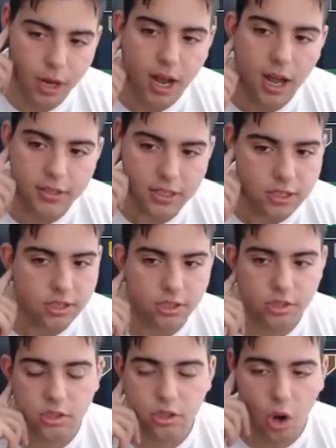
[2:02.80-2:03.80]
content's
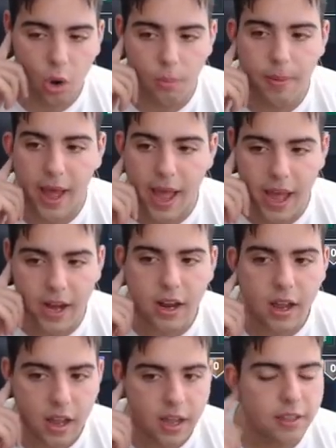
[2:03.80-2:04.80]
just so
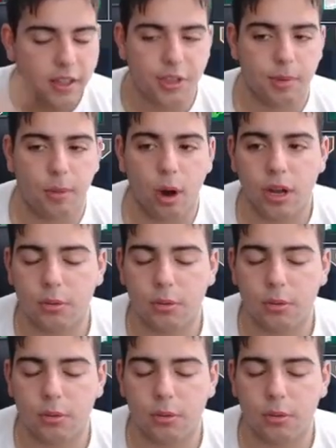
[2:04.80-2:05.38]
bad that the market